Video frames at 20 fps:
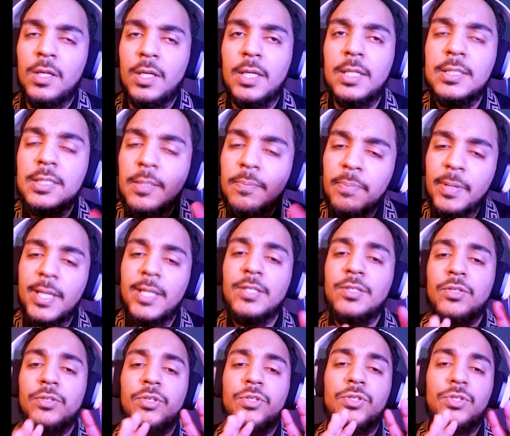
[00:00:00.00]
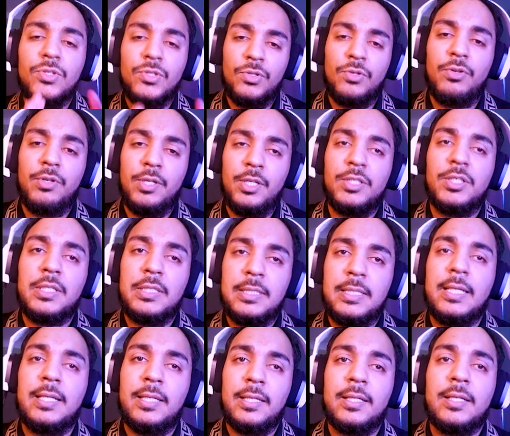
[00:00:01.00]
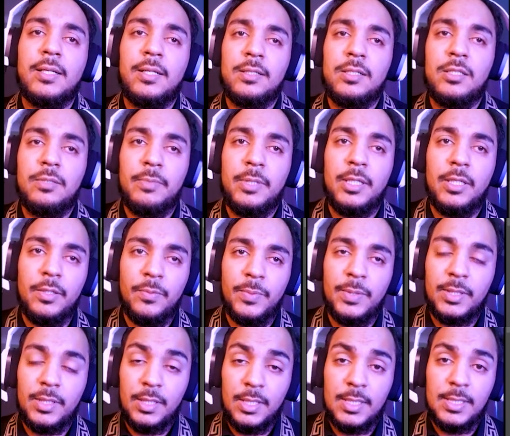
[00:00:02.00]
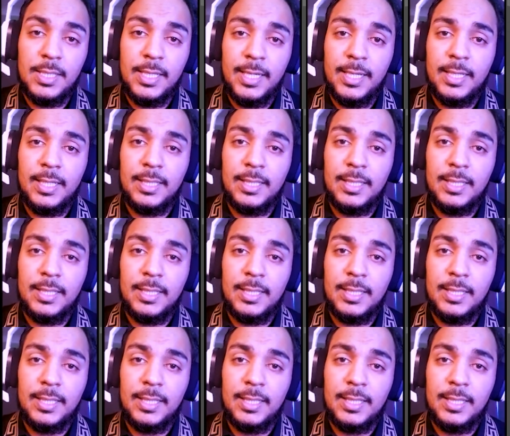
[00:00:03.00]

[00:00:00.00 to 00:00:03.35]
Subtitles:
It depends on the story that you're telling ultimately with the design.